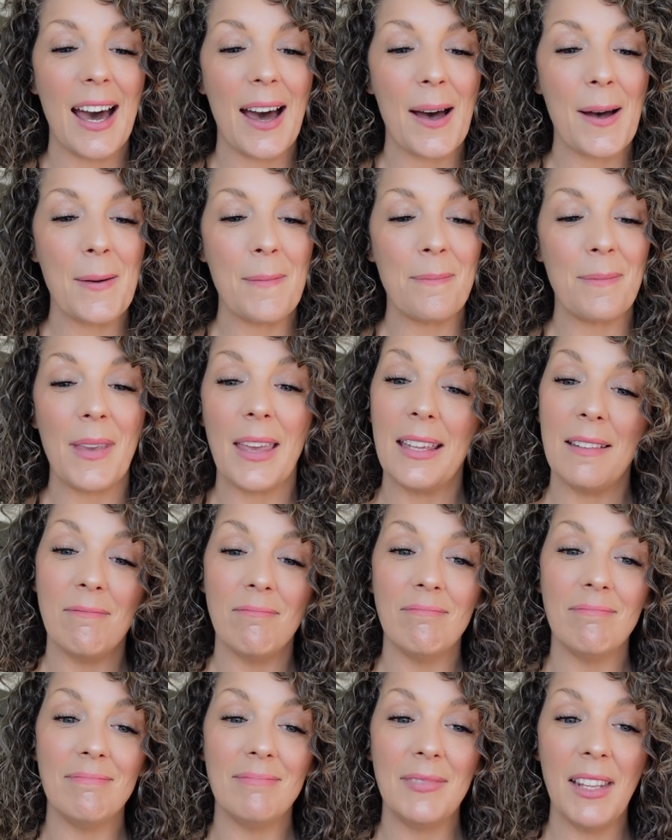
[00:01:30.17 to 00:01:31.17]

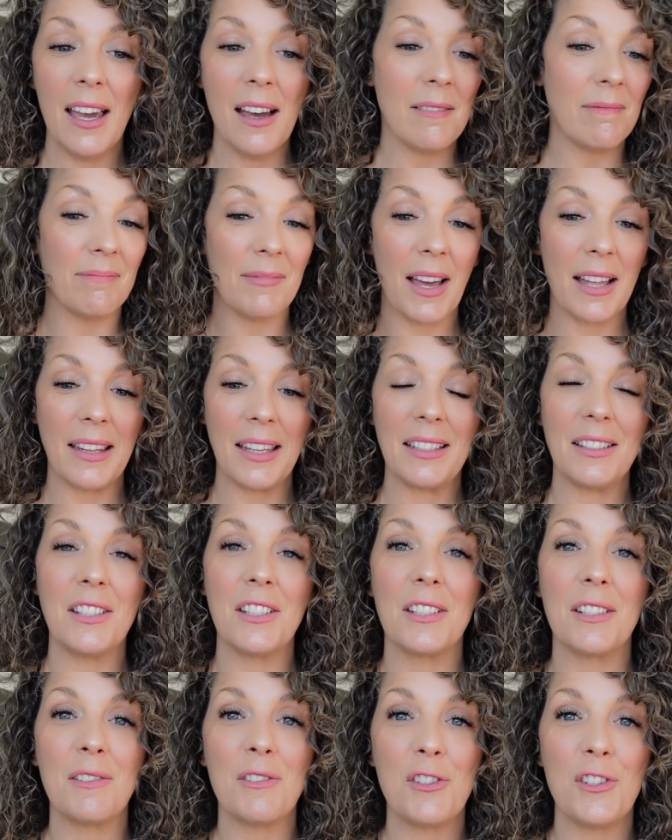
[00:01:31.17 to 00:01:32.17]
And yeah, I like
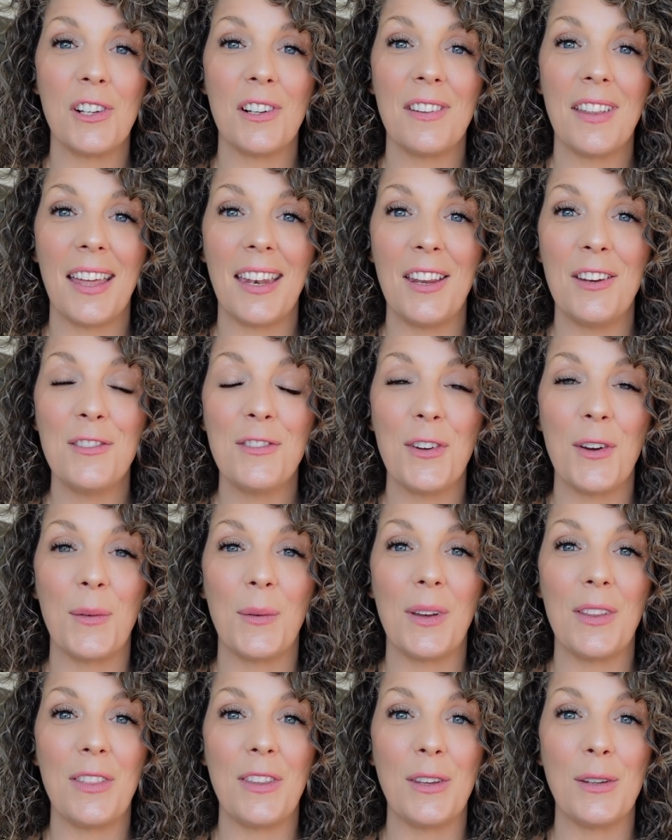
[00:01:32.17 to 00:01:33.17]
to share that info
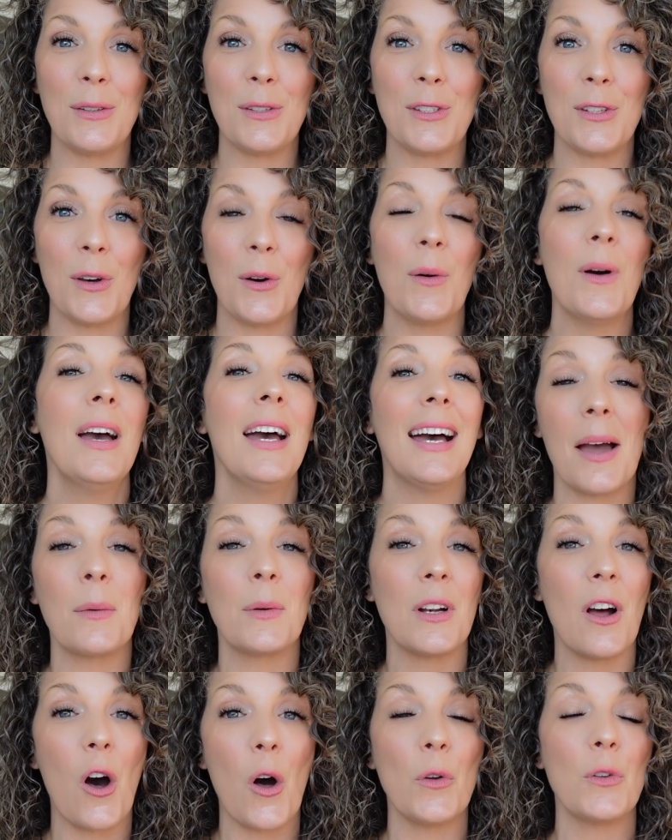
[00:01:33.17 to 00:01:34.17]
with you. So I
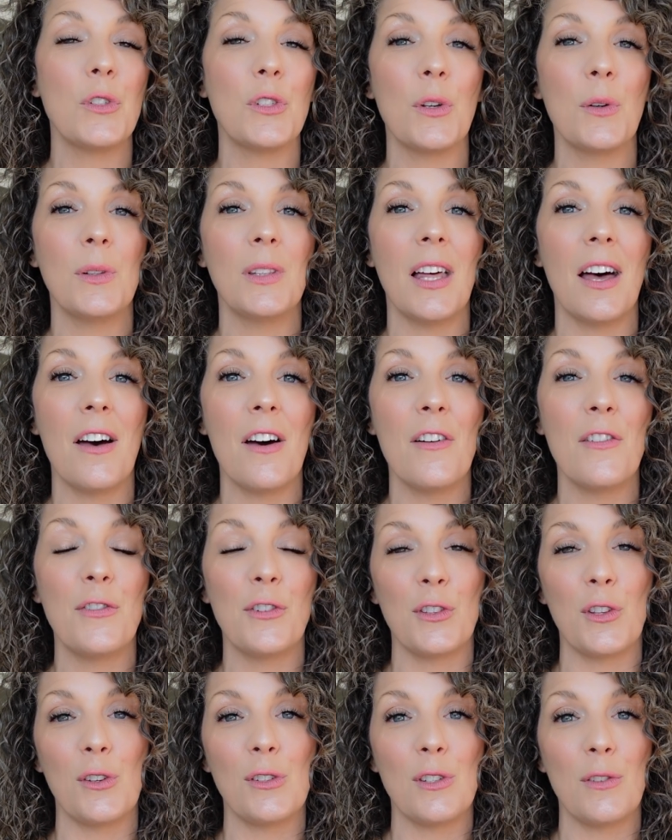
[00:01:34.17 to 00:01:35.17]
would also love,
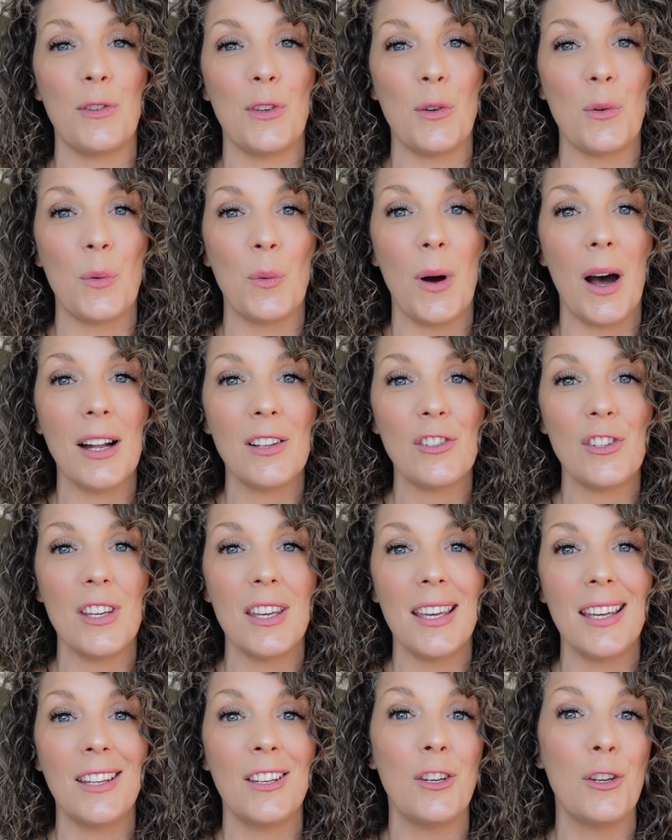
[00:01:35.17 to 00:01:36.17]
for those of you
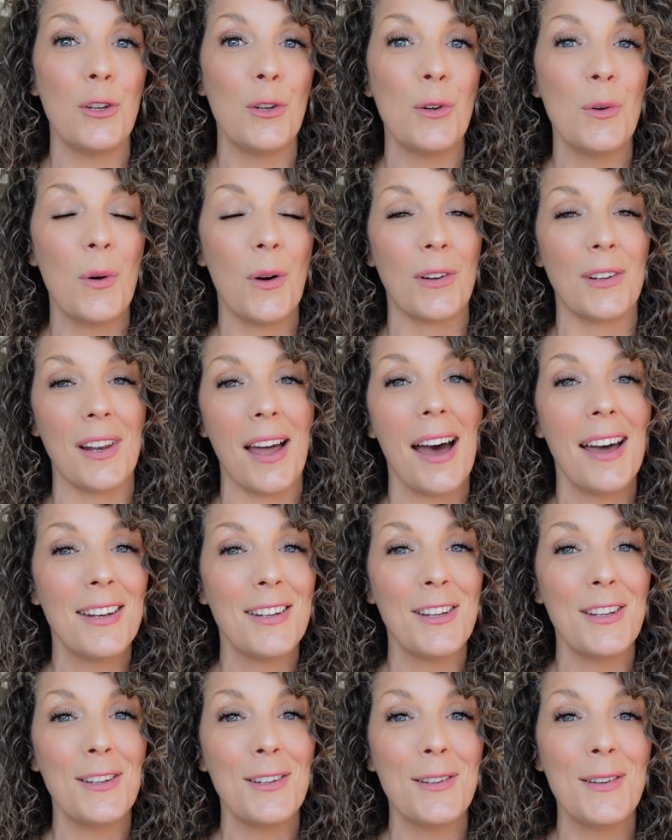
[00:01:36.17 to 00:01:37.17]
watching, new or not
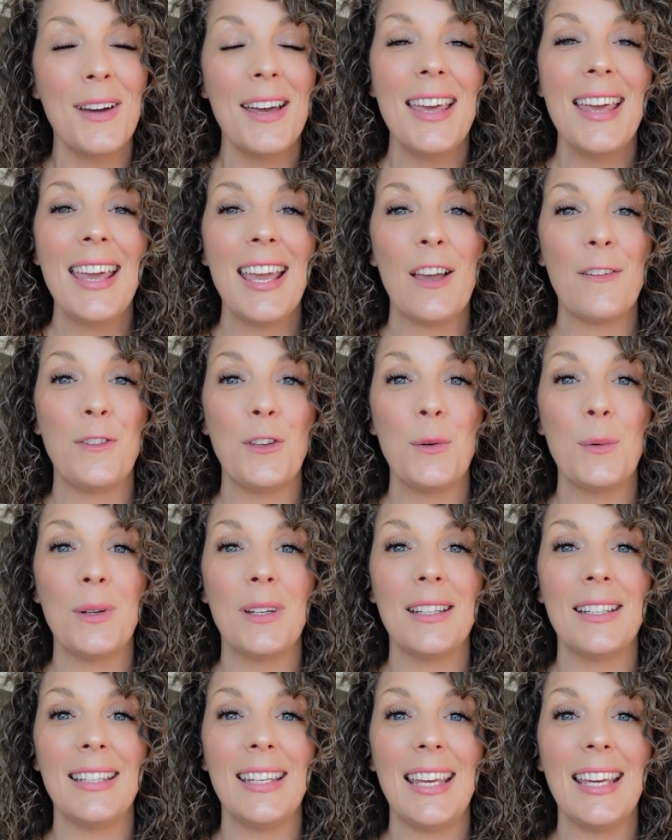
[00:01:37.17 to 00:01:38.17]
new, if you
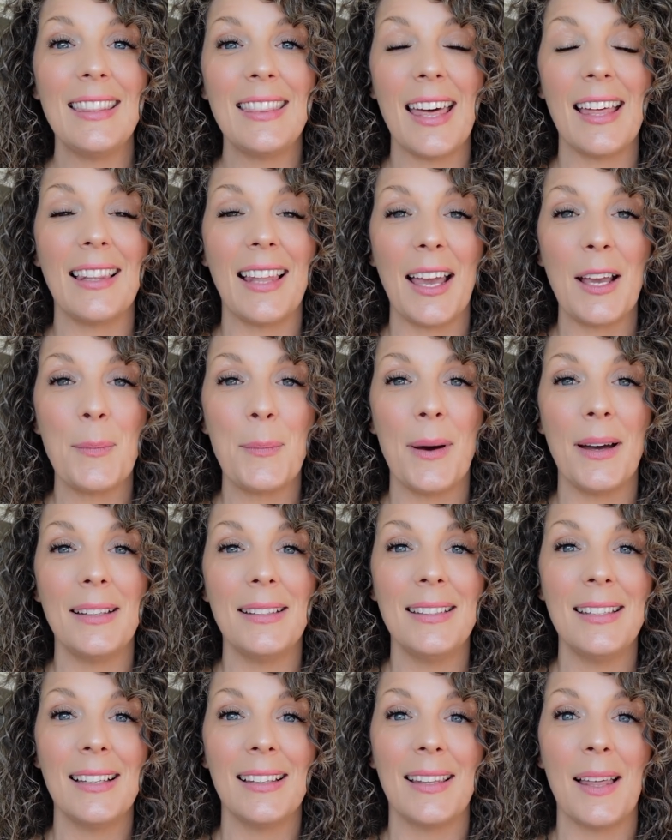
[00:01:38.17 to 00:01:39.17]
would hit that like
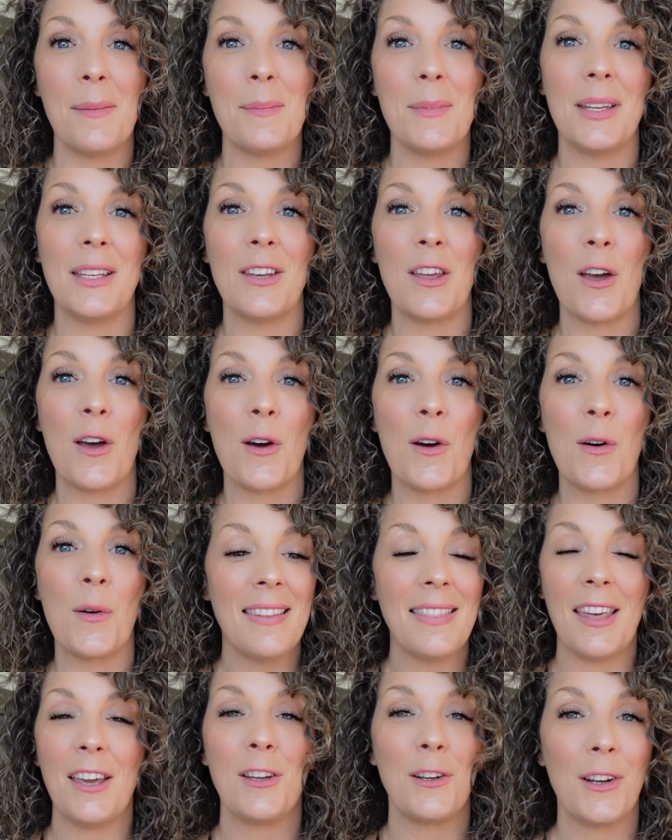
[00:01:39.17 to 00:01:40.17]
button. Let me know
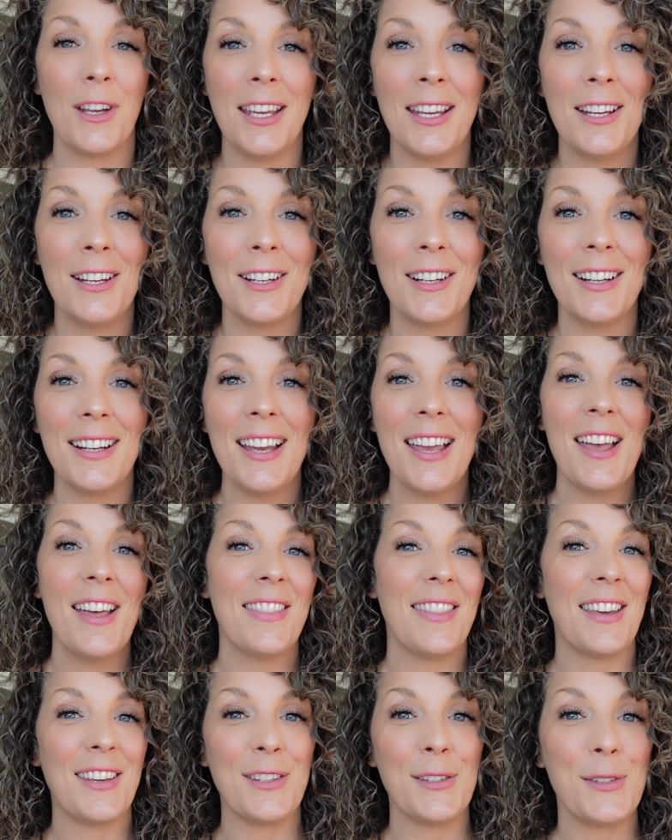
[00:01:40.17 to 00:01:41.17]
that you're here,
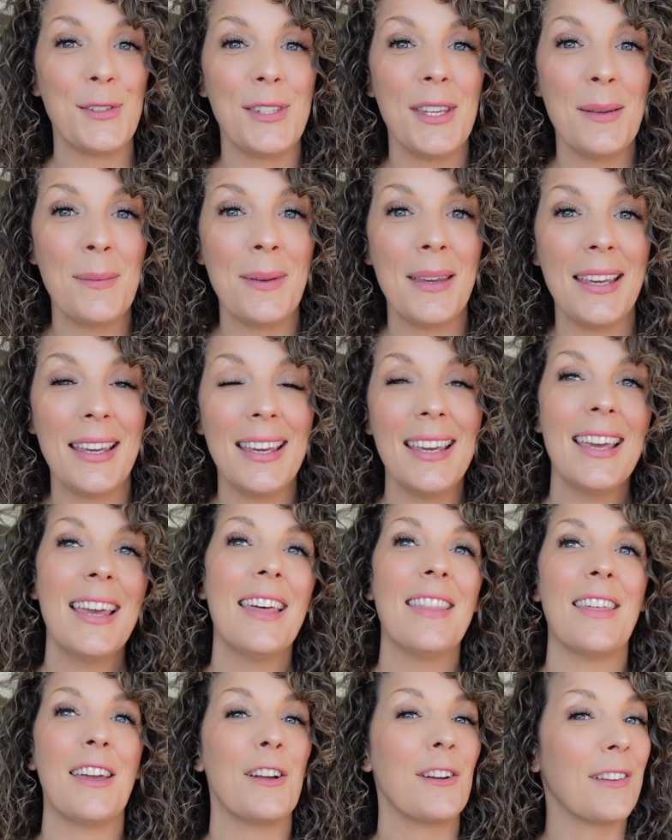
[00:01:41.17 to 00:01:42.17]
that you see me,
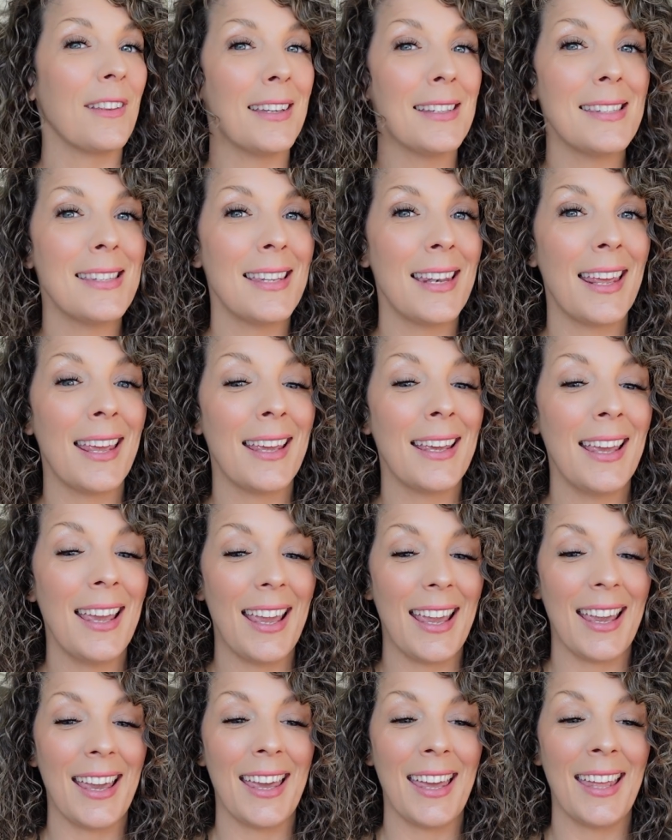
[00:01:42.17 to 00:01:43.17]
that you're listening,
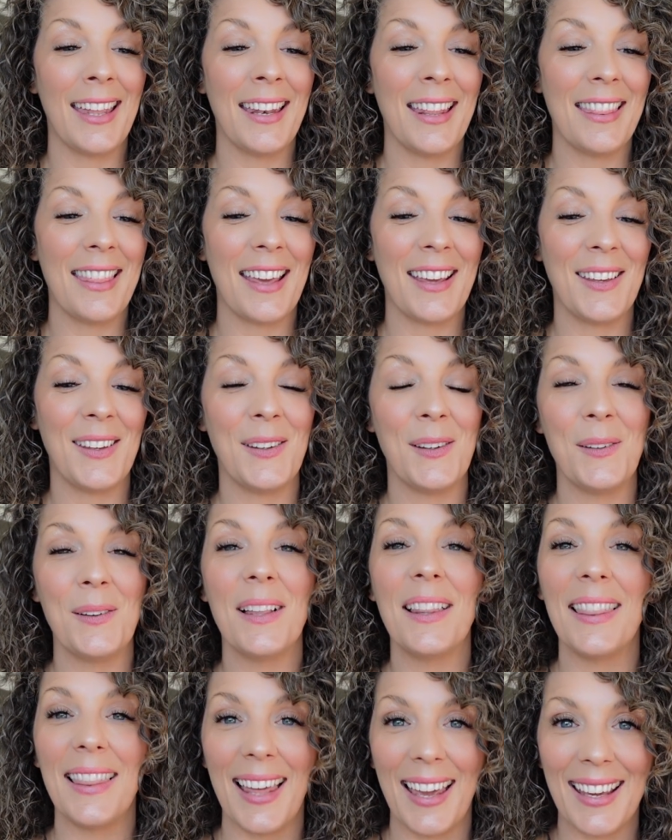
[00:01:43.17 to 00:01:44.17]
and that you
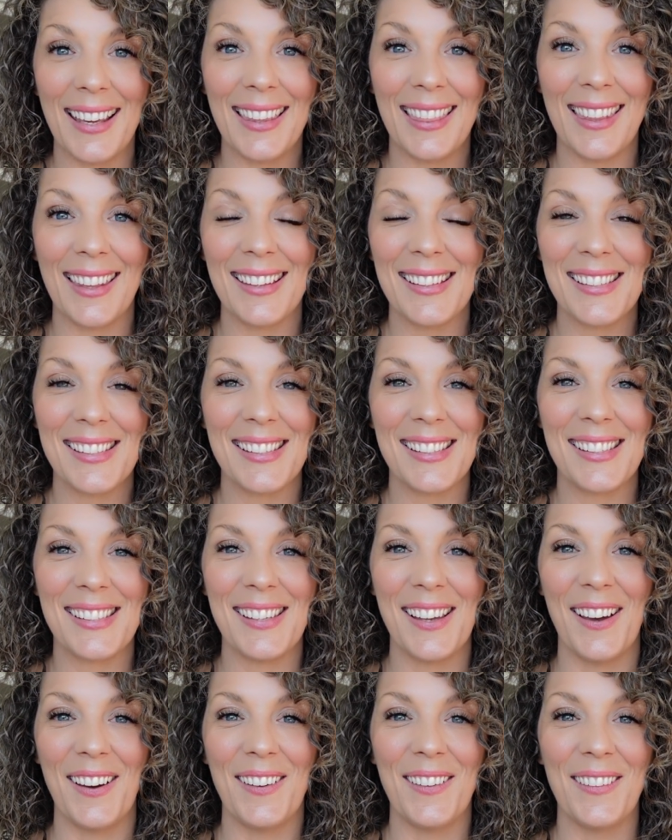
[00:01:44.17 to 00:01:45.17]
like this.
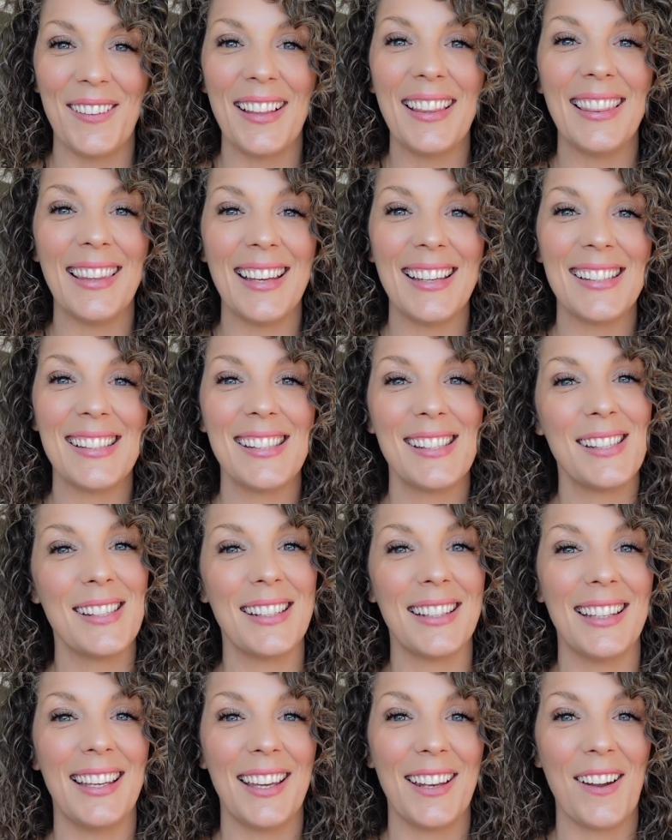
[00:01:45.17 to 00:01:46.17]
So
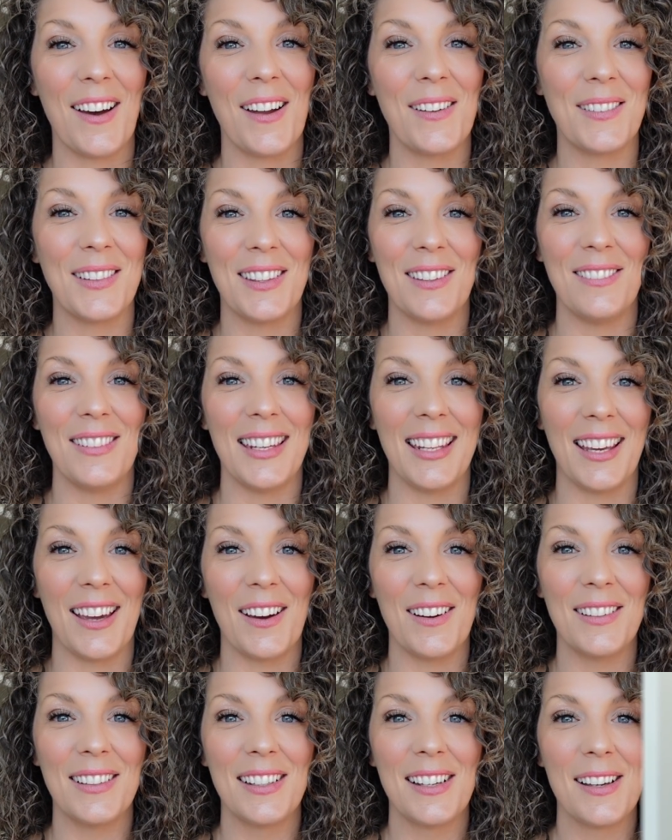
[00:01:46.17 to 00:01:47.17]
let's get on with the video.